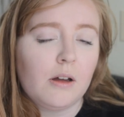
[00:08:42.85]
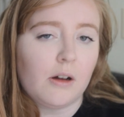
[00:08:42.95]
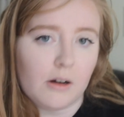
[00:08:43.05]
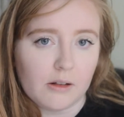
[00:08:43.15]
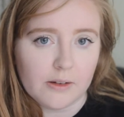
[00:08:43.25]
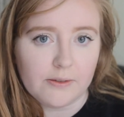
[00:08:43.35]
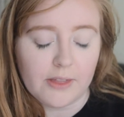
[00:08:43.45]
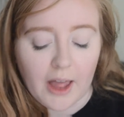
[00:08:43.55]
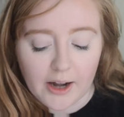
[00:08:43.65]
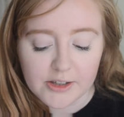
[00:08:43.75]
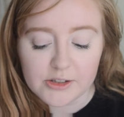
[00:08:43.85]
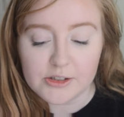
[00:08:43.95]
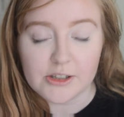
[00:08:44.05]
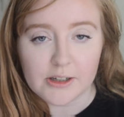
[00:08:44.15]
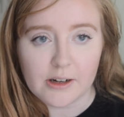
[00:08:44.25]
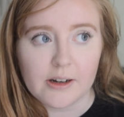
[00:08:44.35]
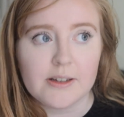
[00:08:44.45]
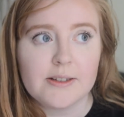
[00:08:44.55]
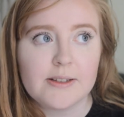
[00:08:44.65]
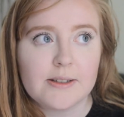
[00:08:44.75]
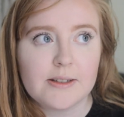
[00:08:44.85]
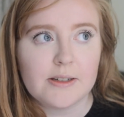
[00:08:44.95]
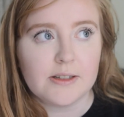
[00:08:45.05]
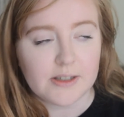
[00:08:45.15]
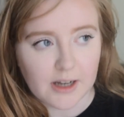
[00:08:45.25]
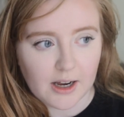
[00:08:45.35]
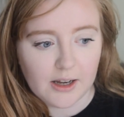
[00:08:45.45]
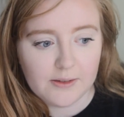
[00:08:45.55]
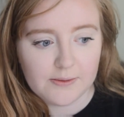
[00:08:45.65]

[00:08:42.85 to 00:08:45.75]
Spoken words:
all of that good stuff.